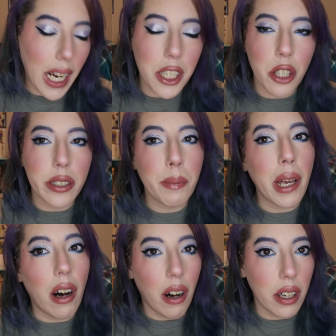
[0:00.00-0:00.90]
I chose
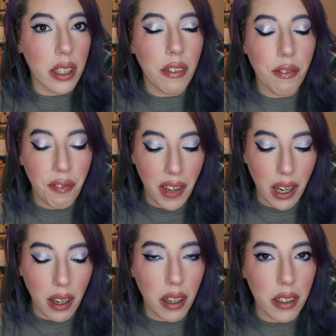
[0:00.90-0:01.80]
my all,
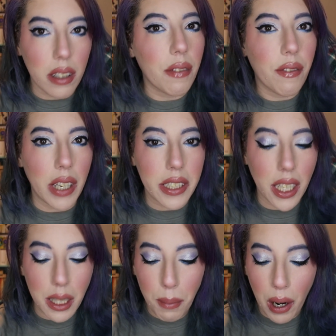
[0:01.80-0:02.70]
all face
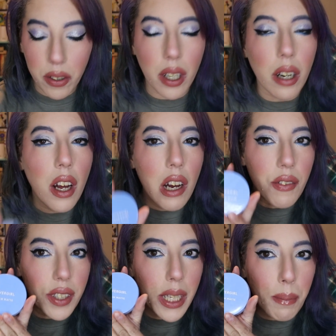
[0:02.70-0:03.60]
setting powder
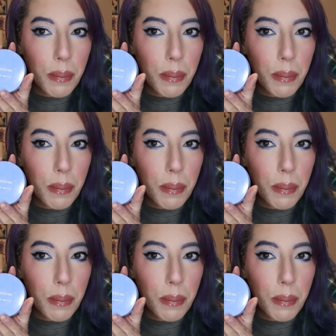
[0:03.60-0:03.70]
for the